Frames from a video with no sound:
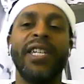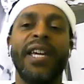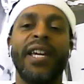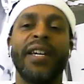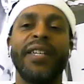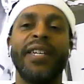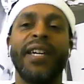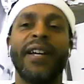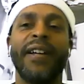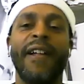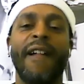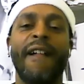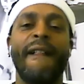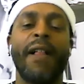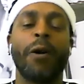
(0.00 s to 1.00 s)
Yeah.
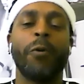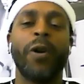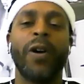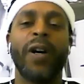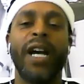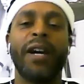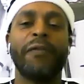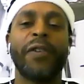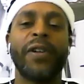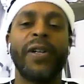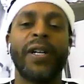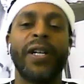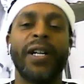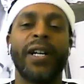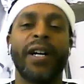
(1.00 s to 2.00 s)
Well,
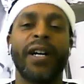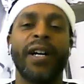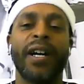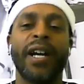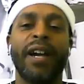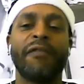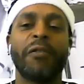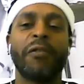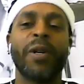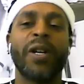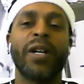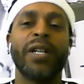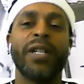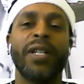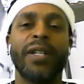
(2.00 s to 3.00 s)
after
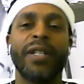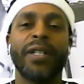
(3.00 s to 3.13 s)
my